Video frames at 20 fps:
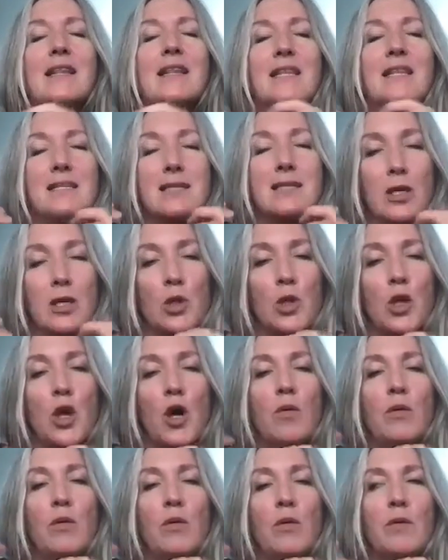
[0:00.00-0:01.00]
that this is a
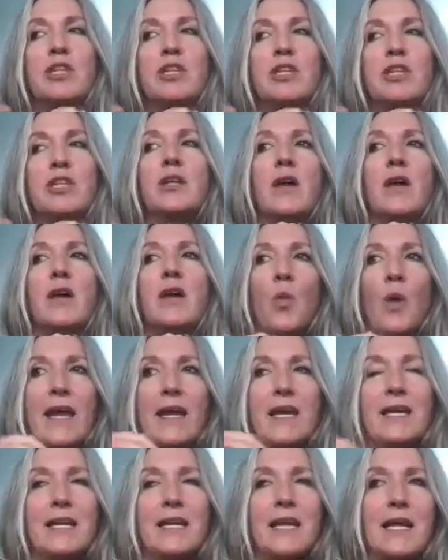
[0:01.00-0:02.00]
global mission of
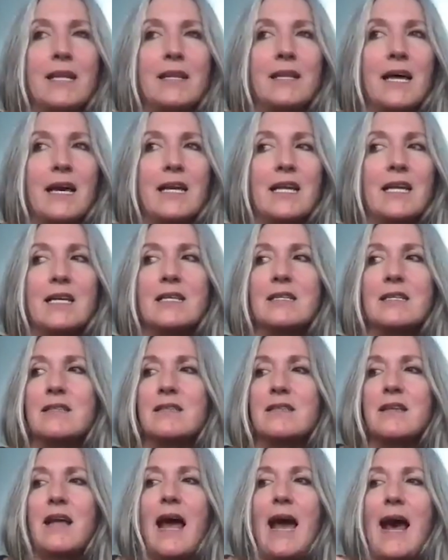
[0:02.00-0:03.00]
awakening that
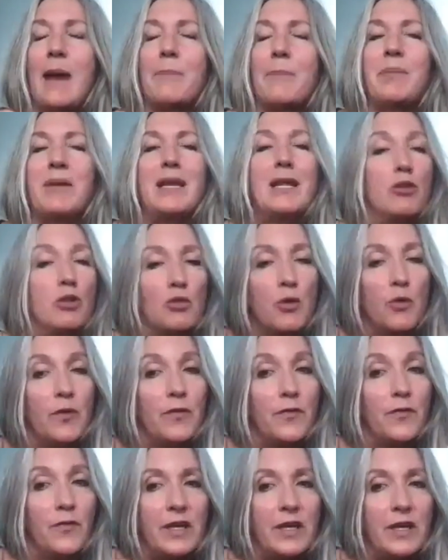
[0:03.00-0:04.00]
is happening through
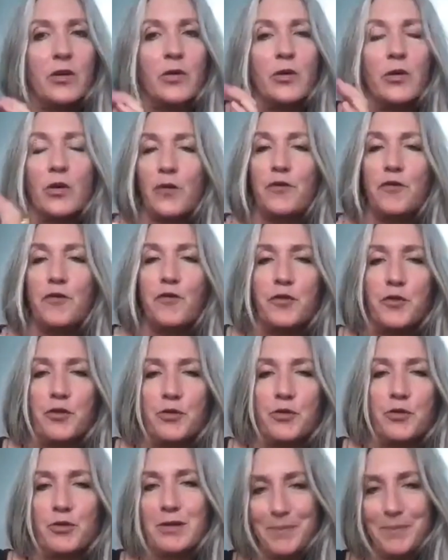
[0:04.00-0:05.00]
a vehicle of
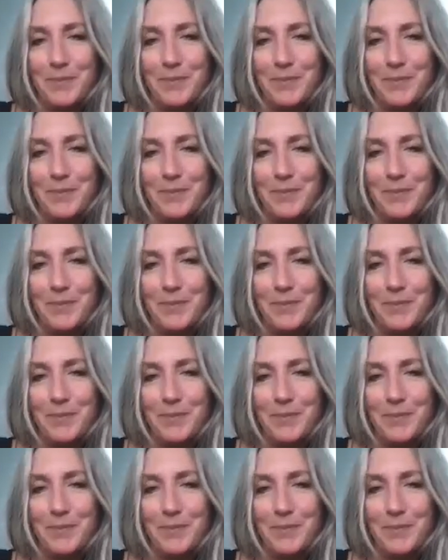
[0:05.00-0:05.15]
food.